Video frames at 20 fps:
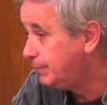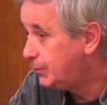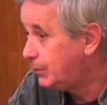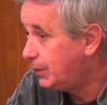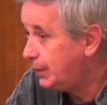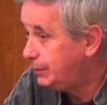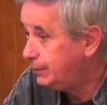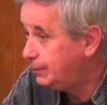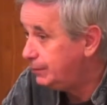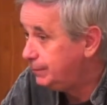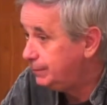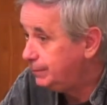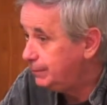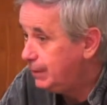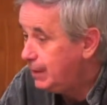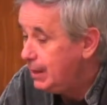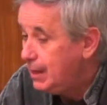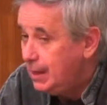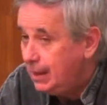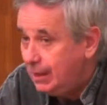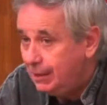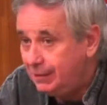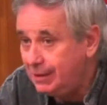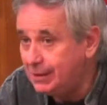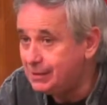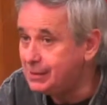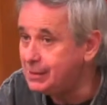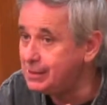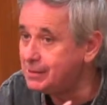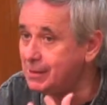Right. And
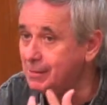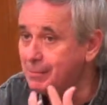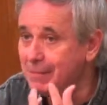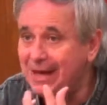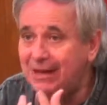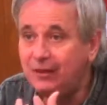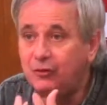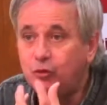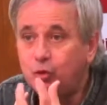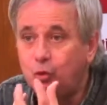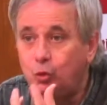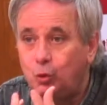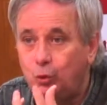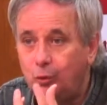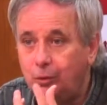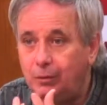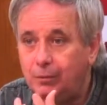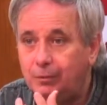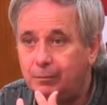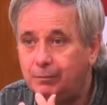this is the main tool